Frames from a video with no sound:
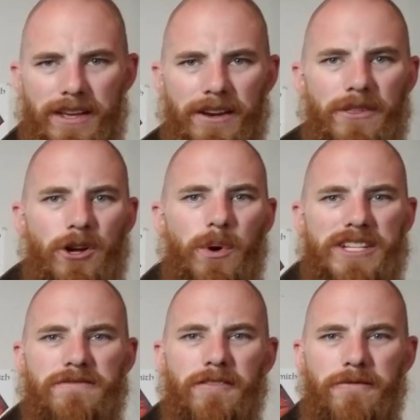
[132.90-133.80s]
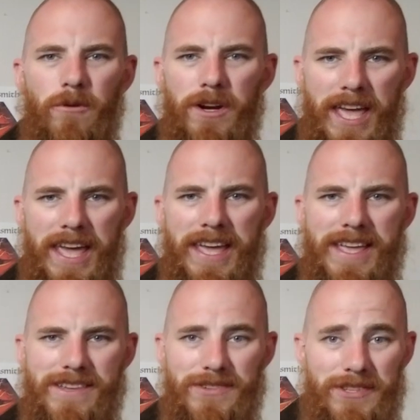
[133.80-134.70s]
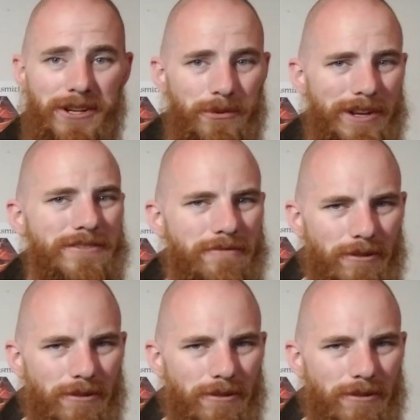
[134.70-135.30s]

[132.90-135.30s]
Now, the Quest for 4K is the quest